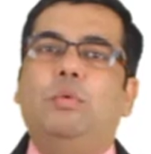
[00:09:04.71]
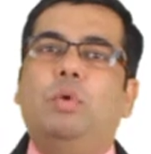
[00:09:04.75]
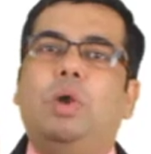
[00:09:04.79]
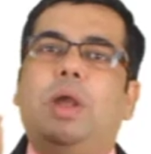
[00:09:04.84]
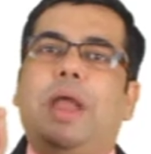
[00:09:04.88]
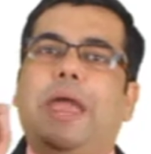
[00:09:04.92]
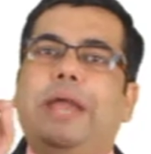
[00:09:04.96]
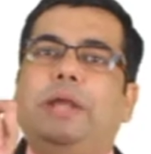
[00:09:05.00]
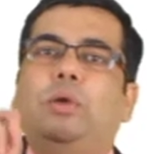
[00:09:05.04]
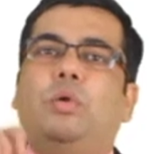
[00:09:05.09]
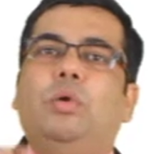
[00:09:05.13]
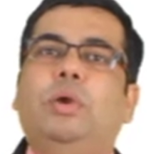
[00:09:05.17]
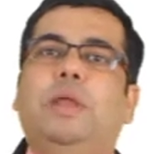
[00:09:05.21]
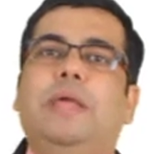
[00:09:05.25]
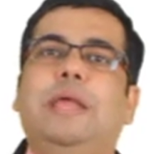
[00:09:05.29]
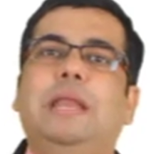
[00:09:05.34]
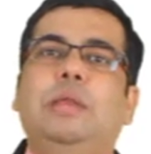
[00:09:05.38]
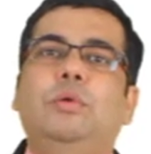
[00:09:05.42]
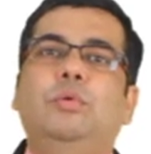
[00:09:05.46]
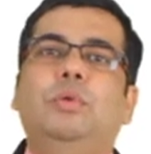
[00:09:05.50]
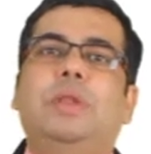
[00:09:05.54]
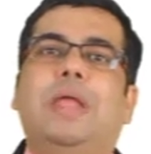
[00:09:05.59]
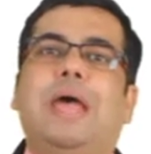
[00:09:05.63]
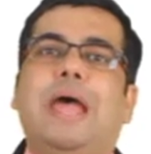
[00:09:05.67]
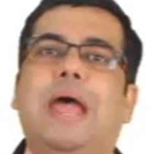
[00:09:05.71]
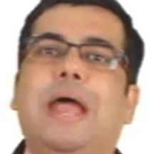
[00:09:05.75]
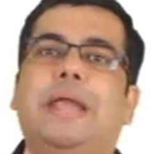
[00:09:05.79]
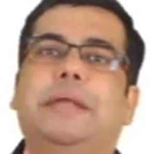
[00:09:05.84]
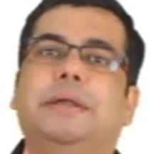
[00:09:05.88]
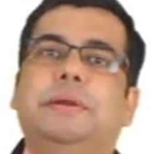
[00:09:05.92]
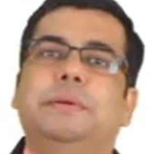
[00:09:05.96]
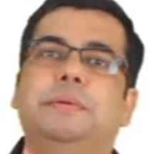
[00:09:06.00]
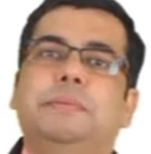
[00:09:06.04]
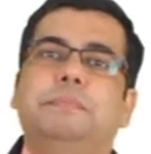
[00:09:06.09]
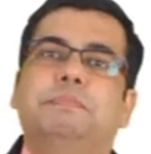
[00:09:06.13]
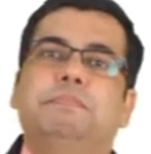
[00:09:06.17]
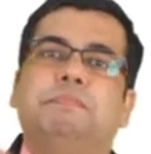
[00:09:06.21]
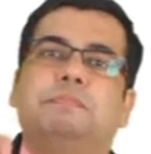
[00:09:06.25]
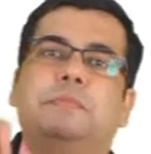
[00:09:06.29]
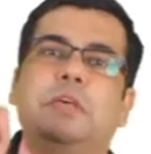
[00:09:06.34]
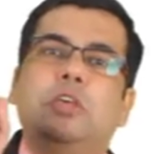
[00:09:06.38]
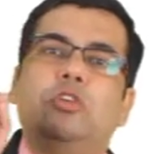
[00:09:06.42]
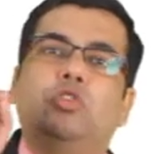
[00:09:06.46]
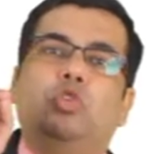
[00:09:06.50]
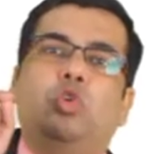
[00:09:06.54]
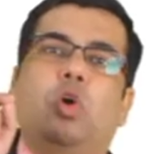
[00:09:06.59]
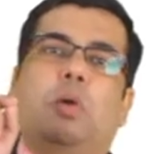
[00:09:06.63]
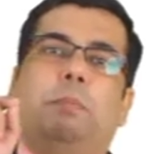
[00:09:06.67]
would like to tell you that
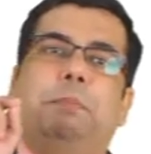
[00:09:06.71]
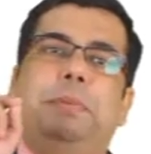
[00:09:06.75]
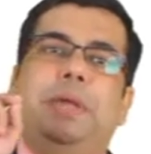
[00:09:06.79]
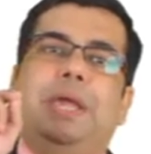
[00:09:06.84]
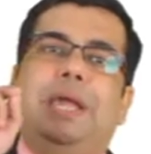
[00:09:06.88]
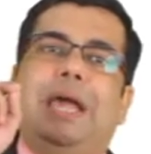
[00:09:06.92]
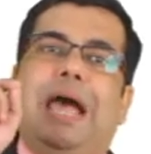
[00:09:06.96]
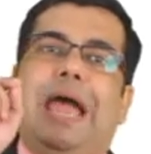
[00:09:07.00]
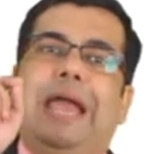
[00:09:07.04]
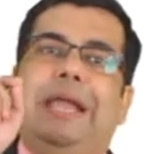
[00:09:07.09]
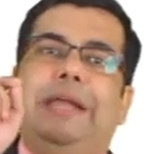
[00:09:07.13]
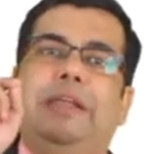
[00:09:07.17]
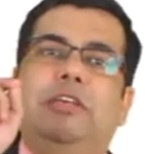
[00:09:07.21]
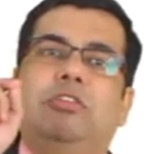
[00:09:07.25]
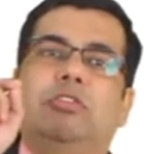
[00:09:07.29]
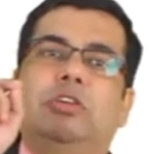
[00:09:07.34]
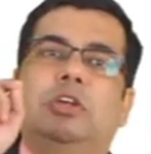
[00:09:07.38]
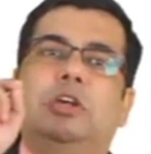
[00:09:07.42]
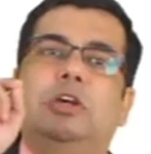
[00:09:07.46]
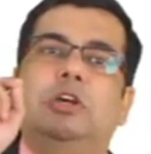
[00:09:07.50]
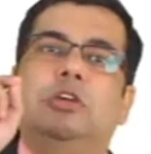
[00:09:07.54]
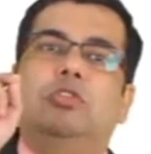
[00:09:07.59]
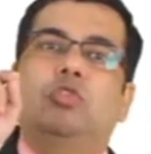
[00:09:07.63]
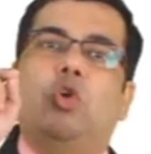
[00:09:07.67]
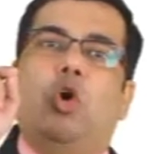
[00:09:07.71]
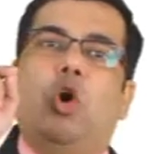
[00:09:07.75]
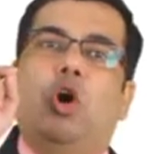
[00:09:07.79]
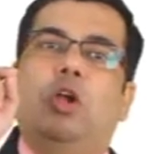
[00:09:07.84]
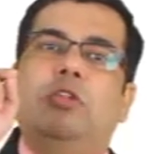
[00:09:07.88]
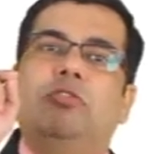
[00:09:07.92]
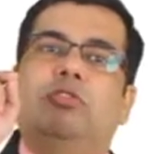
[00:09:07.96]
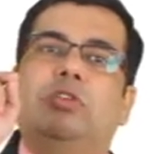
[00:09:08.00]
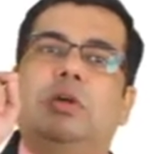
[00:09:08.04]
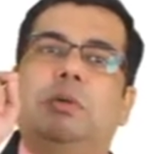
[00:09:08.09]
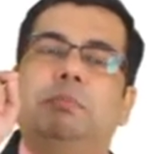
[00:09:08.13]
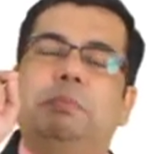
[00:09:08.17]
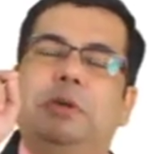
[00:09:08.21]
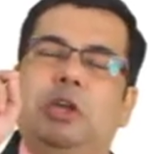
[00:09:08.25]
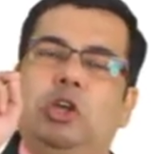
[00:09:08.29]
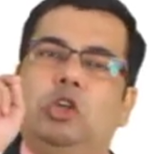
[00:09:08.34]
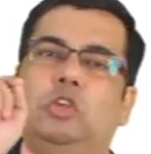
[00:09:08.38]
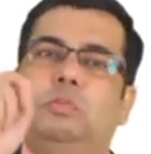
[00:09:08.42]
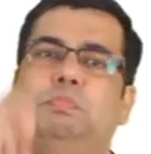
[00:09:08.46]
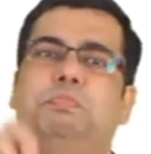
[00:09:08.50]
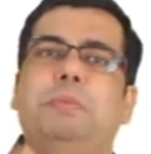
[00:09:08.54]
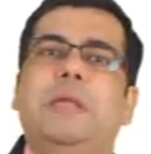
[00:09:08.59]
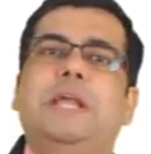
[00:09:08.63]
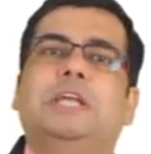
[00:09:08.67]
this topic I discuss on some
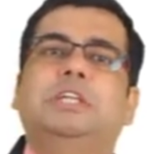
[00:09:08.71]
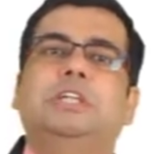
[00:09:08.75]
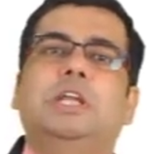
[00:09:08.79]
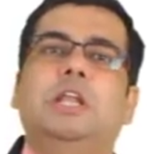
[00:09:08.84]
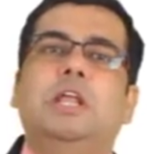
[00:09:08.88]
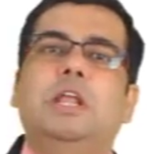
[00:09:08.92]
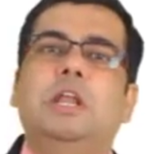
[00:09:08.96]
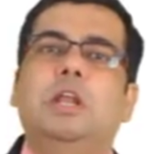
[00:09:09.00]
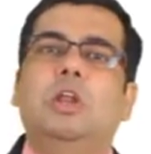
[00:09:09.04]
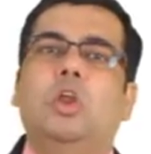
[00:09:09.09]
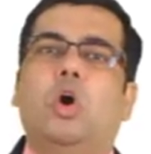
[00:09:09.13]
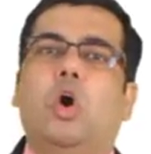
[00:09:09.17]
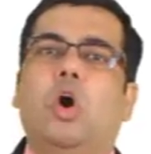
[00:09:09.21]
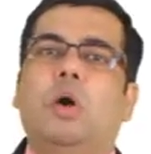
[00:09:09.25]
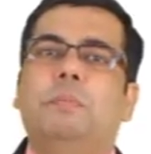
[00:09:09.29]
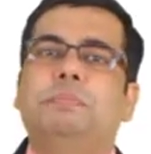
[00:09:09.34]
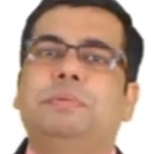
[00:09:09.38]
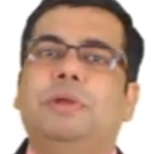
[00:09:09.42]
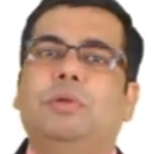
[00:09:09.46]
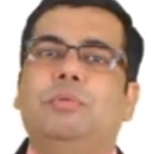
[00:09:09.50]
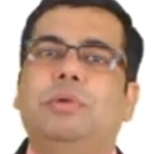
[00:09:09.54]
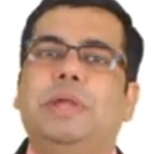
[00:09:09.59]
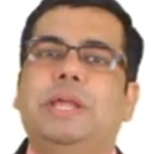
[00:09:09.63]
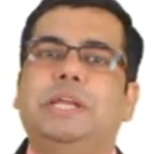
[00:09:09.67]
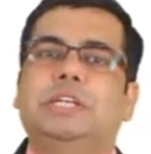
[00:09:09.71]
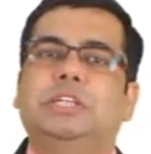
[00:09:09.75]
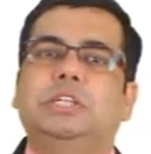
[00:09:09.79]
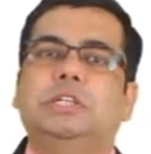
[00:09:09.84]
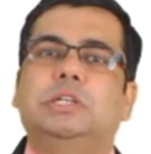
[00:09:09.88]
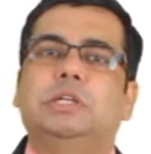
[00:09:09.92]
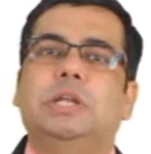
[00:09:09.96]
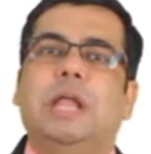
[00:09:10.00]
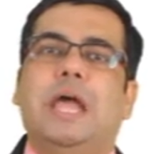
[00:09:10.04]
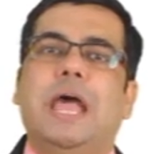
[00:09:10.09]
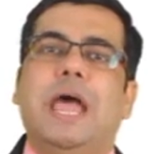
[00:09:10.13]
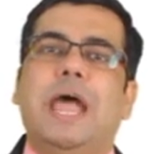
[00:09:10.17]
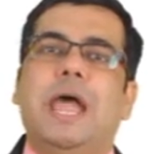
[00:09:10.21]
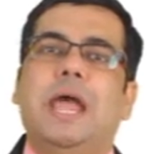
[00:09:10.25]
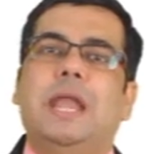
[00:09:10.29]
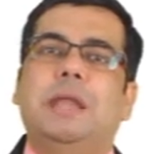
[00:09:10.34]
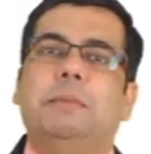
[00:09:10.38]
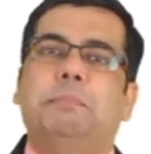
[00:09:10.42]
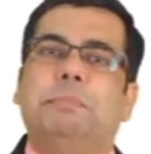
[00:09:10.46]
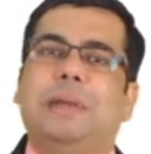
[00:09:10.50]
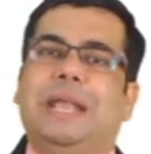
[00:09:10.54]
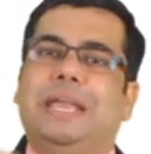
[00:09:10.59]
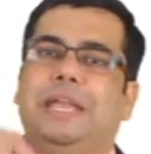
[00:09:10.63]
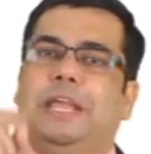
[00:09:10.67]
inspectional observation
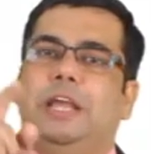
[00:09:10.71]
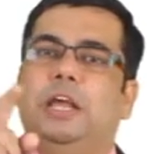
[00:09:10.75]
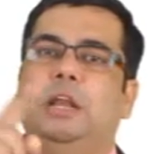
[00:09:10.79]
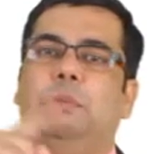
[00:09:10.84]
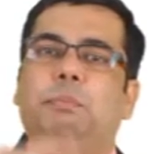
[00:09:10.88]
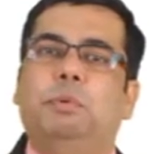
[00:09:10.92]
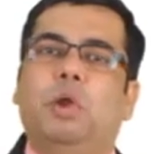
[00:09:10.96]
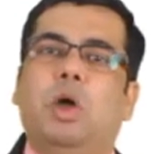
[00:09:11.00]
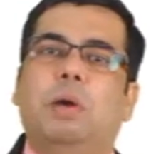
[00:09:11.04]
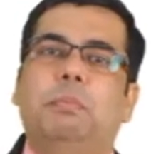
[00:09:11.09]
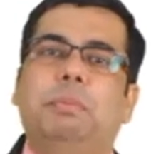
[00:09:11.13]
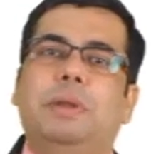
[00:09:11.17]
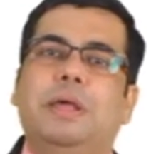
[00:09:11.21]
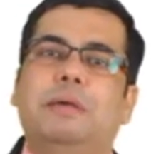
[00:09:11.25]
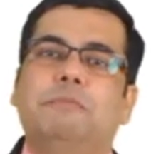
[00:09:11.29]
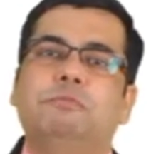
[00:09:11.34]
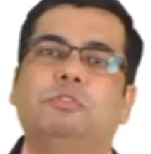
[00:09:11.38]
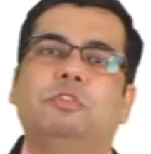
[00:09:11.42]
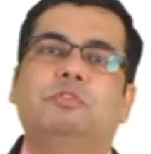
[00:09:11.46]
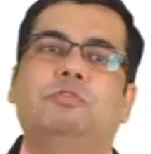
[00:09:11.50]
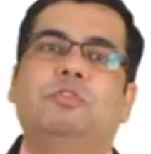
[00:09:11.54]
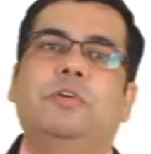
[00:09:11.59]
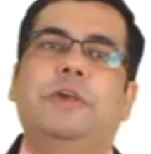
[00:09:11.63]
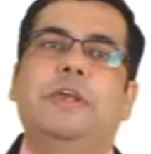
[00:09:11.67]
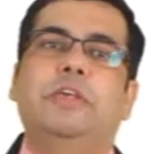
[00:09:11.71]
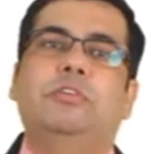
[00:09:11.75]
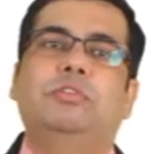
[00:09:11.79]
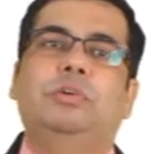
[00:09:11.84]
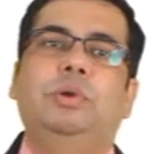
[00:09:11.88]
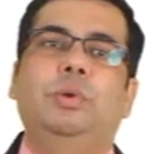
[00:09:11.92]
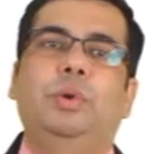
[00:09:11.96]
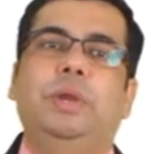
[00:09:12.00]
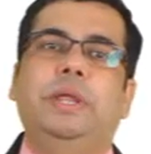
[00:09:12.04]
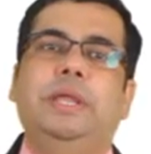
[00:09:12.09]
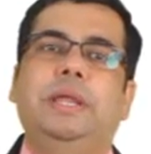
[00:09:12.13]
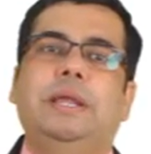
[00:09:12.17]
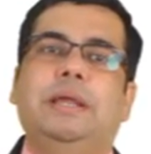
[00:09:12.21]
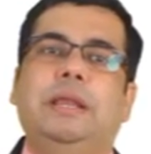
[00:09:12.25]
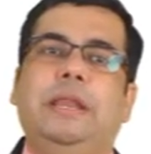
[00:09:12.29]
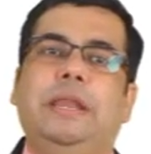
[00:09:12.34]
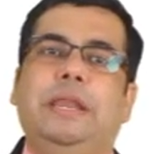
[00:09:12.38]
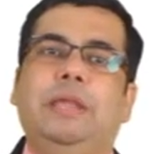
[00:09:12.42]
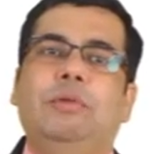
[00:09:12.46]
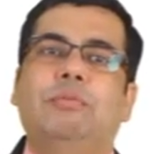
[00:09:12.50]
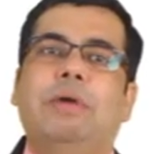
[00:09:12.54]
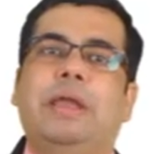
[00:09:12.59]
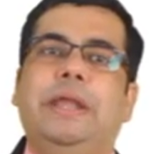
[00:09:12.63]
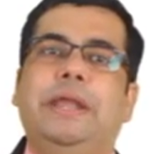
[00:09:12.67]
and practical problems faced during
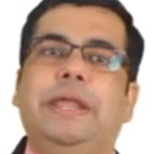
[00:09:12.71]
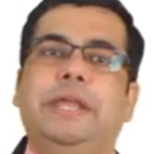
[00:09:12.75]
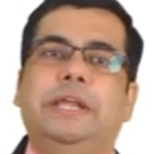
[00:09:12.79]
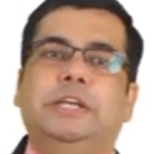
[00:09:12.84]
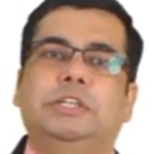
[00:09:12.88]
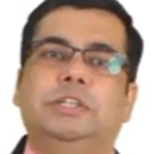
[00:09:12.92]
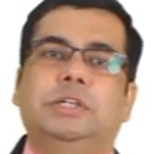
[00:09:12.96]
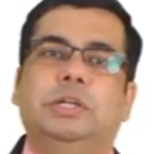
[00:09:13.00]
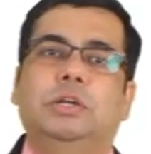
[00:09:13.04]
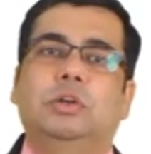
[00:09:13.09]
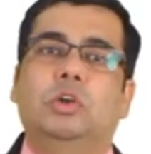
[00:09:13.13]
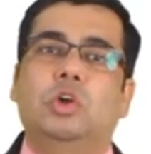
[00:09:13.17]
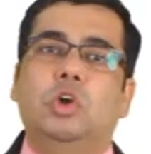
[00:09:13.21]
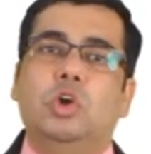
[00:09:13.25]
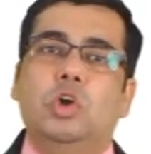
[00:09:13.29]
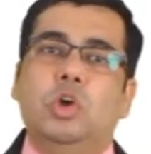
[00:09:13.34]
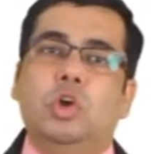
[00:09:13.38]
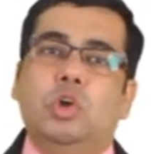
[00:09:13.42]
cleaning validation,